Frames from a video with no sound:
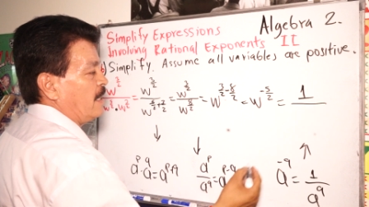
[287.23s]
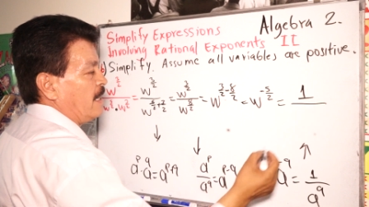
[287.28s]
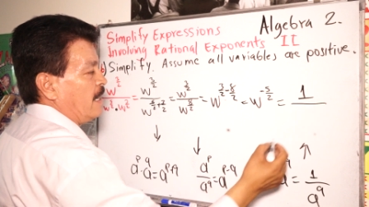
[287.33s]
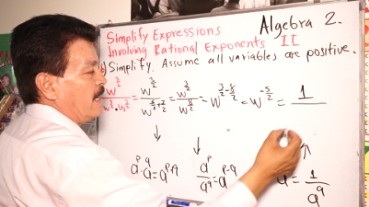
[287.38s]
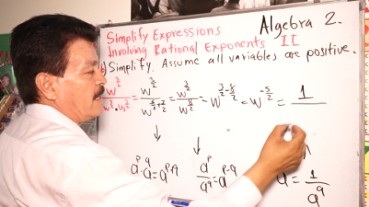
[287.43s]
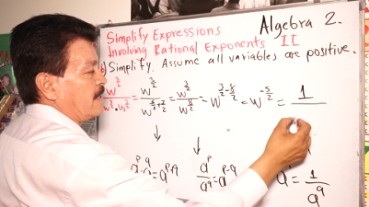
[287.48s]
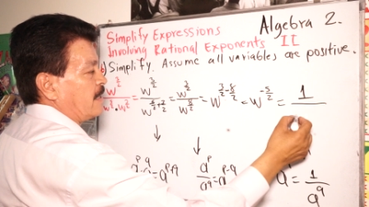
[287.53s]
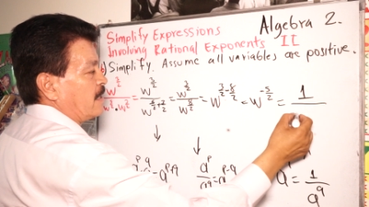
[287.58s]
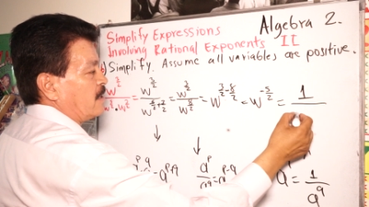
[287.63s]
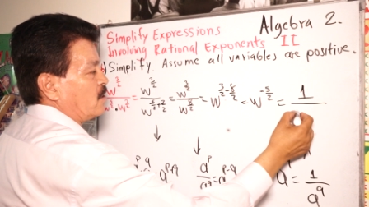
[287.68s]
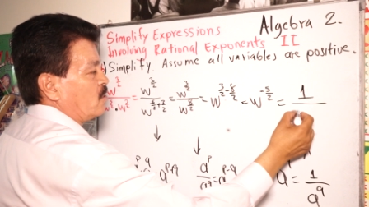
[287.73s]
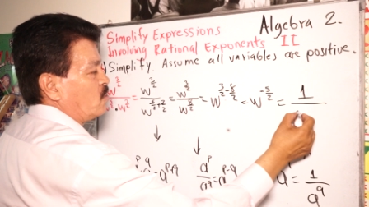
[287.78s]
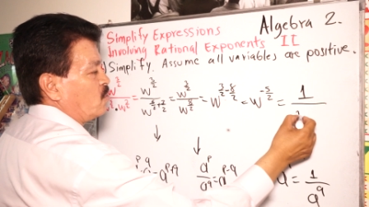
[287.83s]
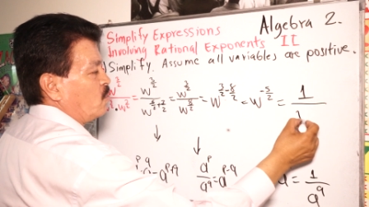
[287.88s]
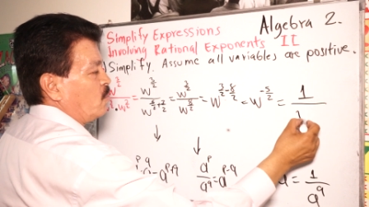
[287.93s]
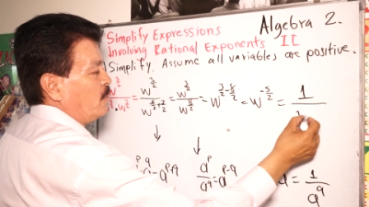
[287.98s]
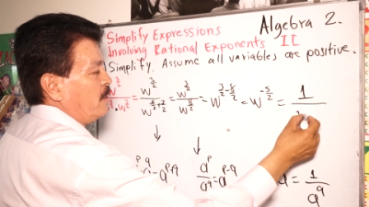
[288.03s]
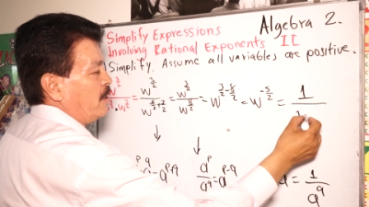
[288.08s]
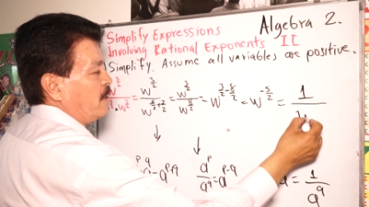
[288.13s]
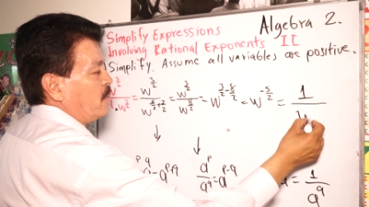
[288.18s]
and then
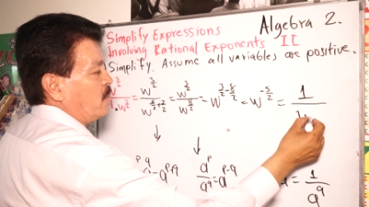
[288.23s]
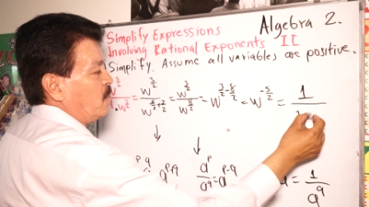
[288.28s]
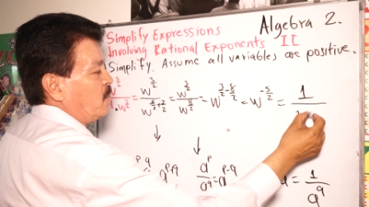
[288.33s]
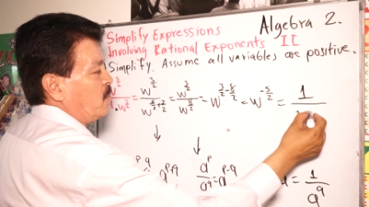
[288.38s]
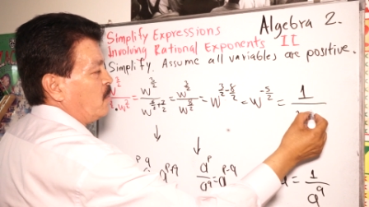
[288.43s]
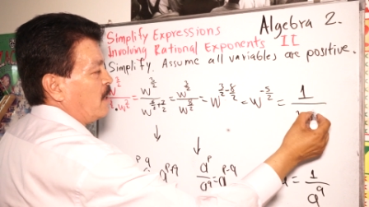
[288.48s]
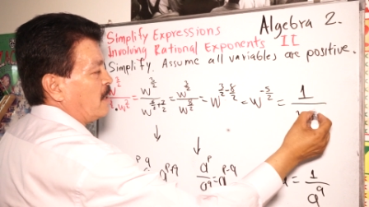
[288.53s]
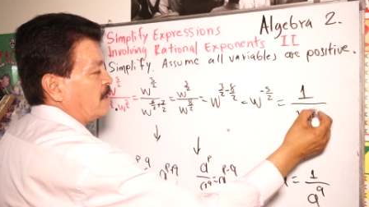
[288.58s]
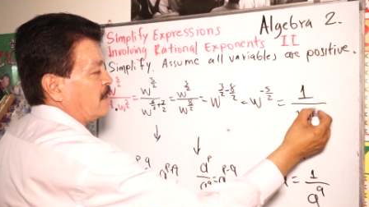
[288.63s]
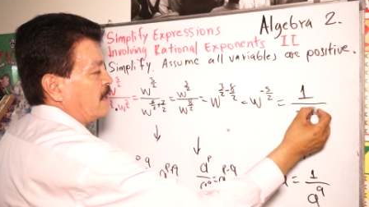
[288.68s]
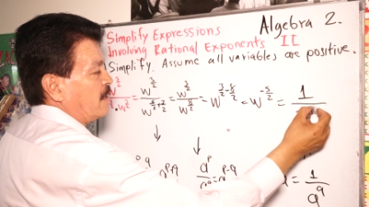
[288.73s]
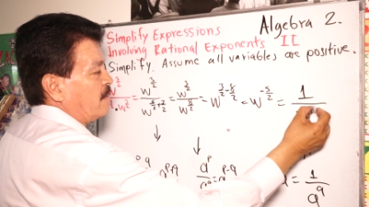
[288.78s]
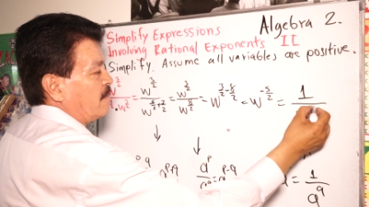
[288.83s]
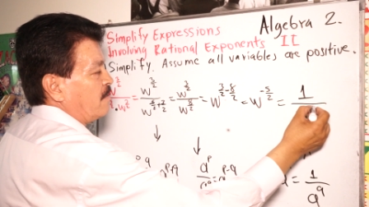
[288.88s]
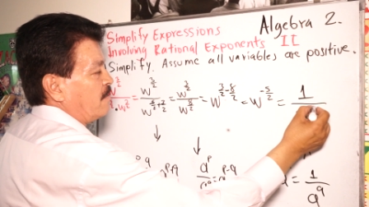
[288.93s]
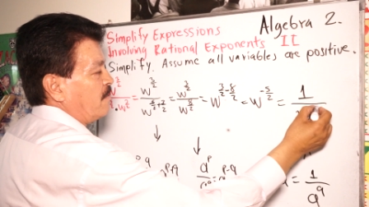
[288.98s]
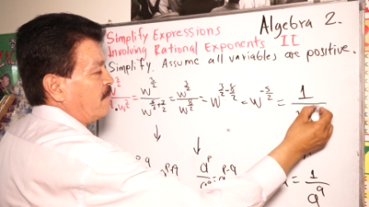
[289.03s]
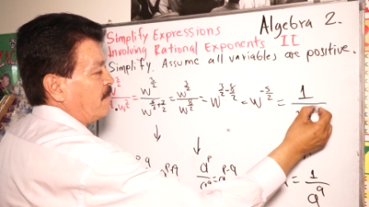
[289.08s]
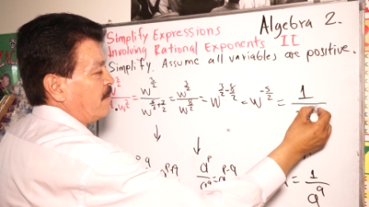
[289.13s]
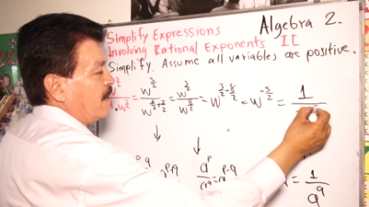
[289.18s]
W and then
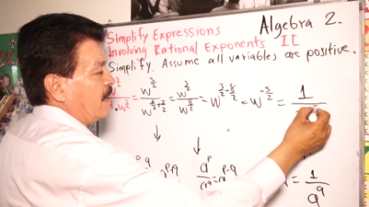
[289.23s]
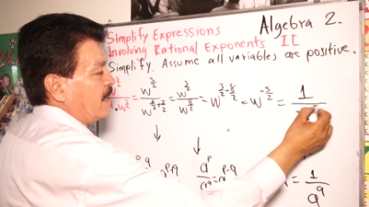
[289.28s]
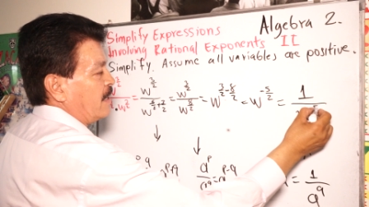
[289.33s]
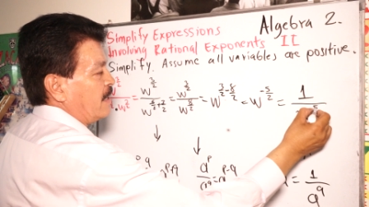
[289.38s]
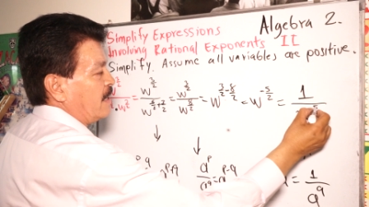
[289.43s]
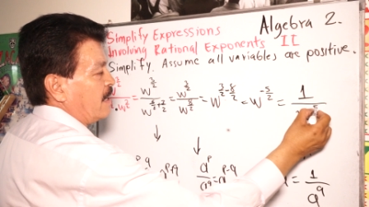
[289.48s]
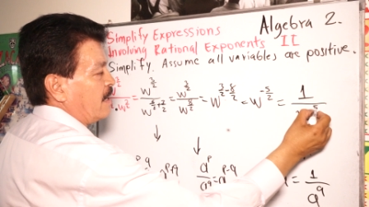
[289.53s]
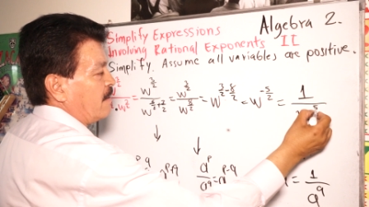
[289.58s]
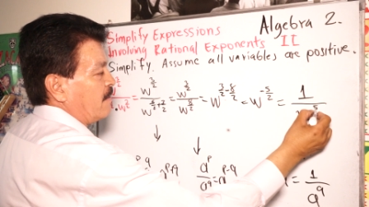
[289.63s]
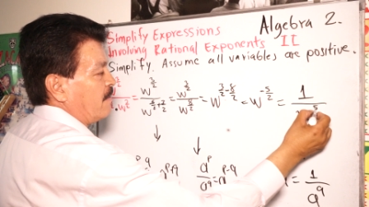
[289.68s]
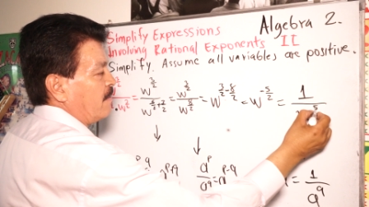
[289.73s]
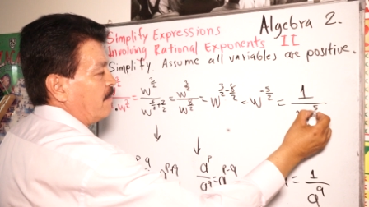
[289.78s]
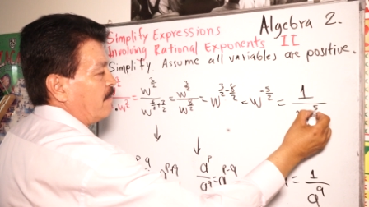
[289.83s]
five half